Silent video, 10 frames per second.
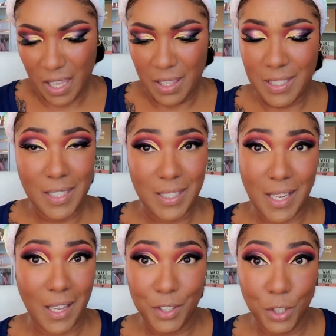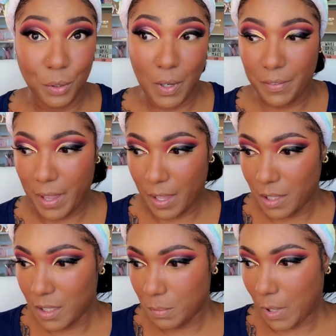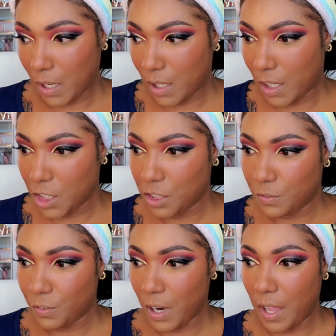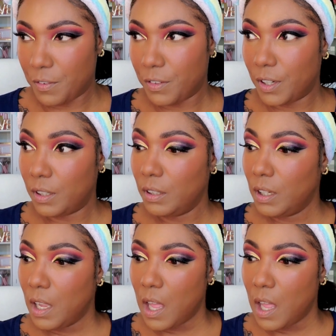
And this is not new. I've had this in my collection forever.